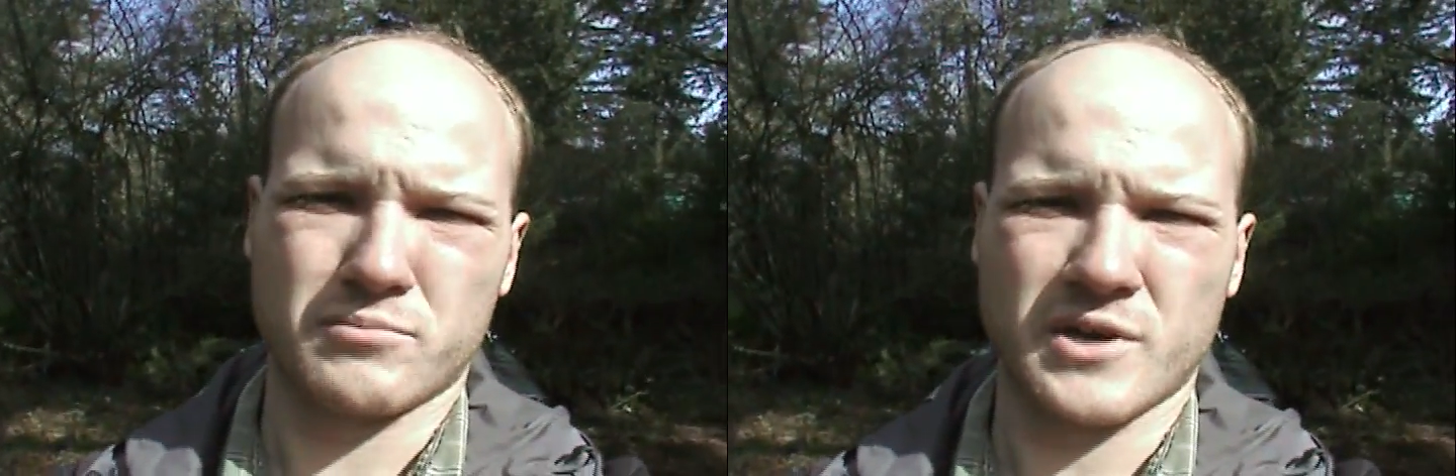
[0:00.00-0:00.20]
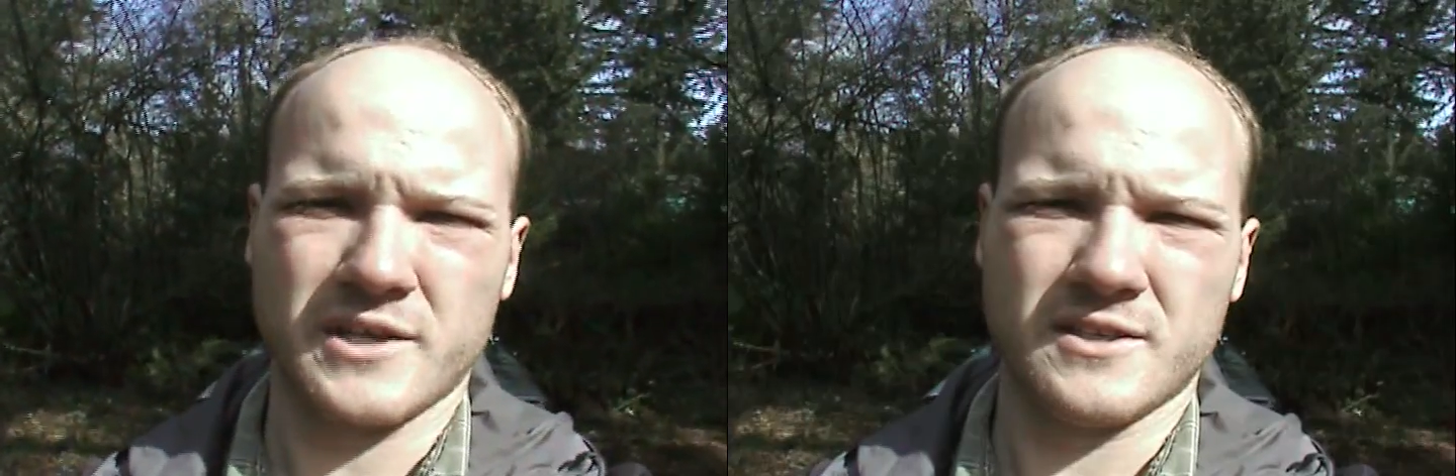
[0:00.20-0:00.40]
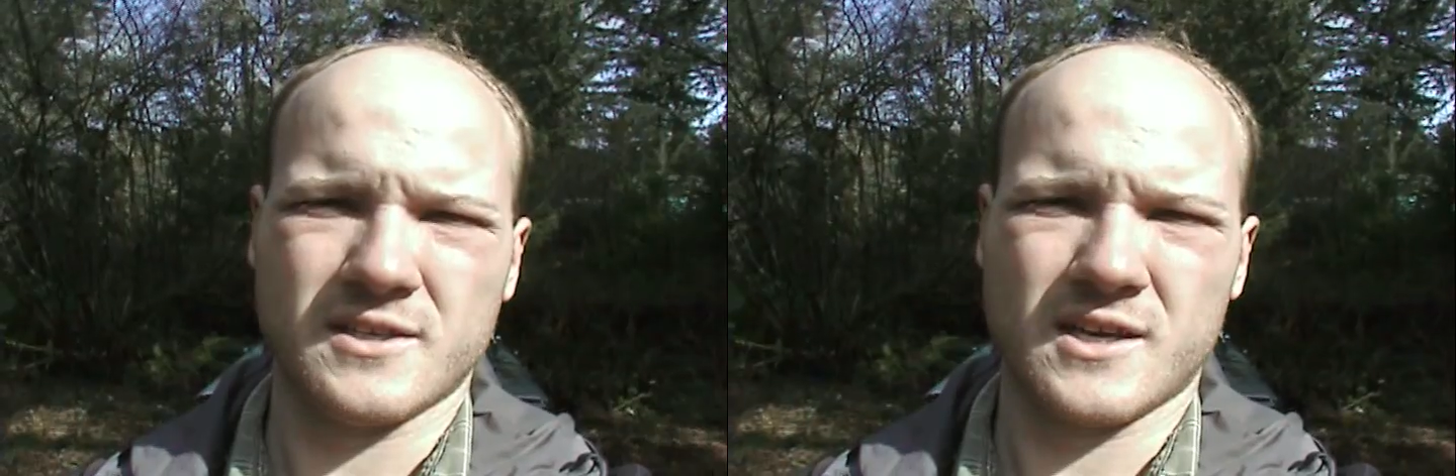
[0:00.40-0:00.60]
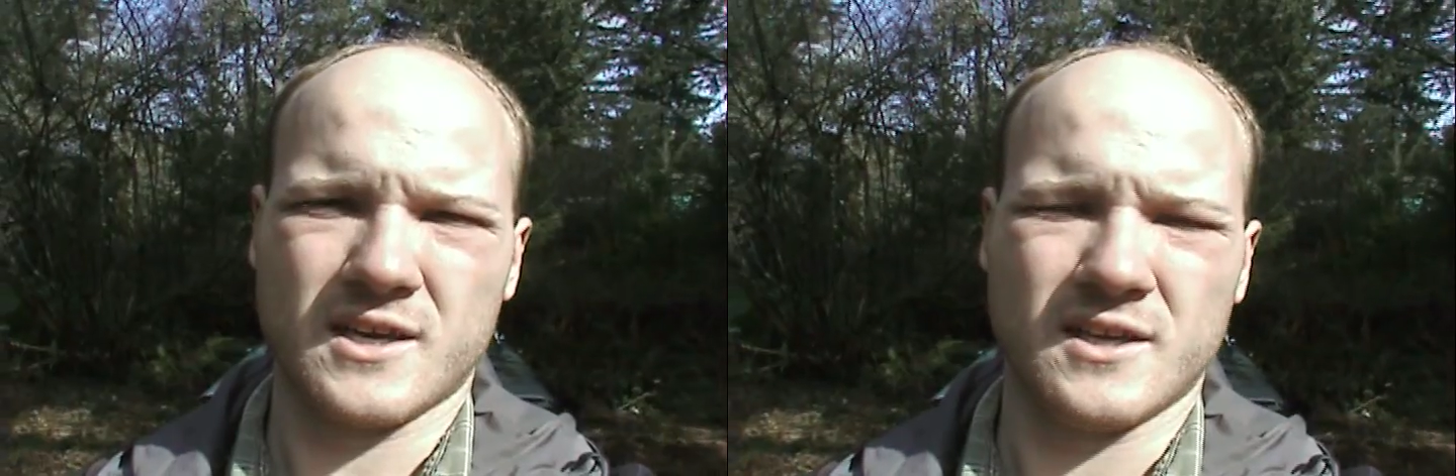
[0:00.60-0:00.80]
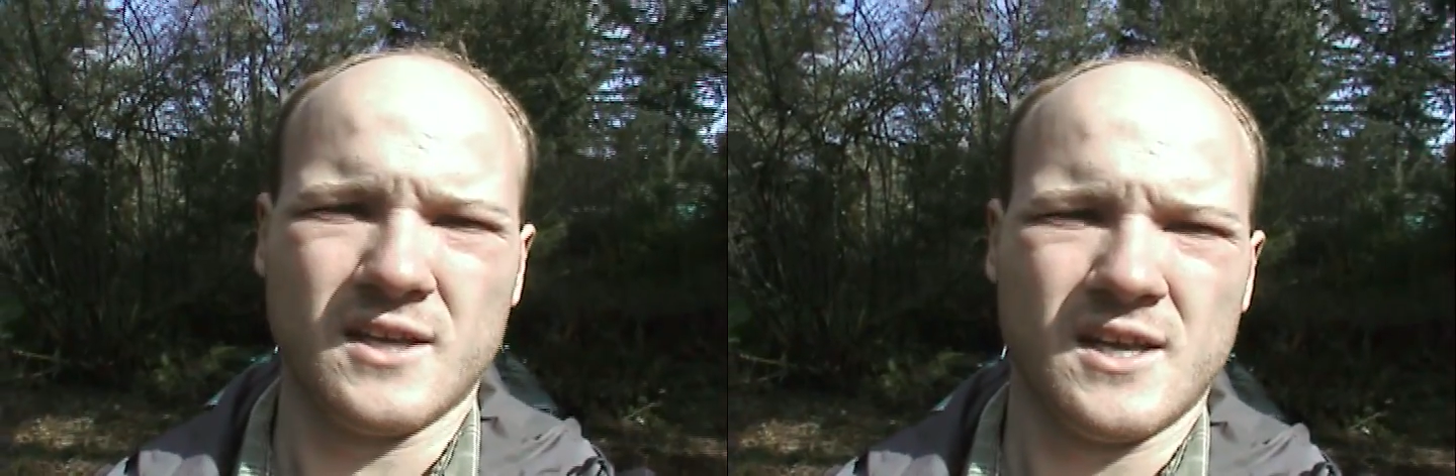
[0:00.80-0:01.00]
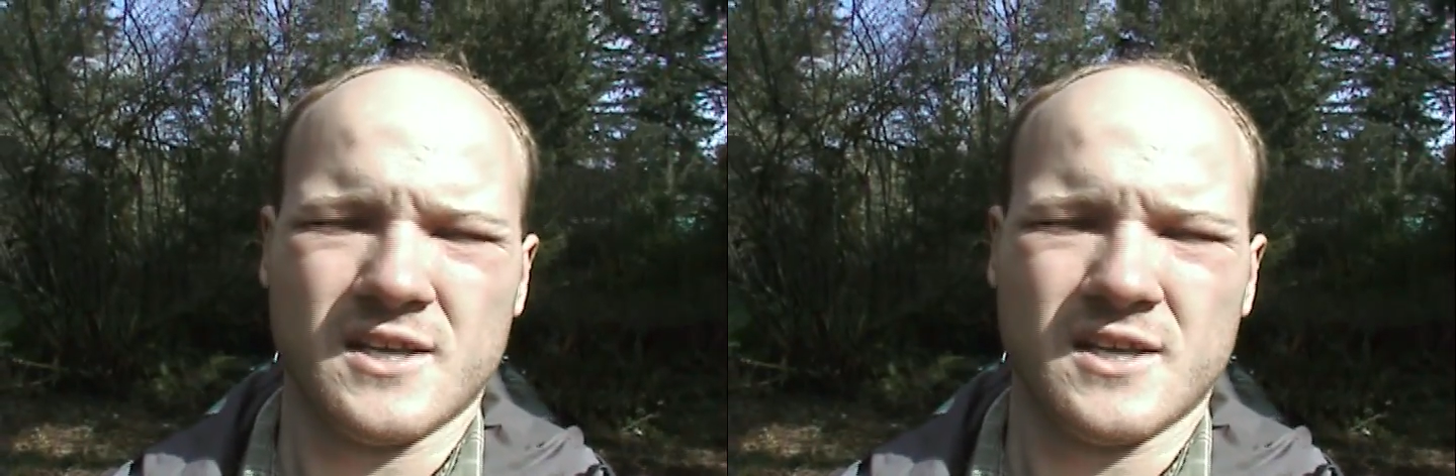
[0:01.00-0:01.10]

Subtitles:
Britain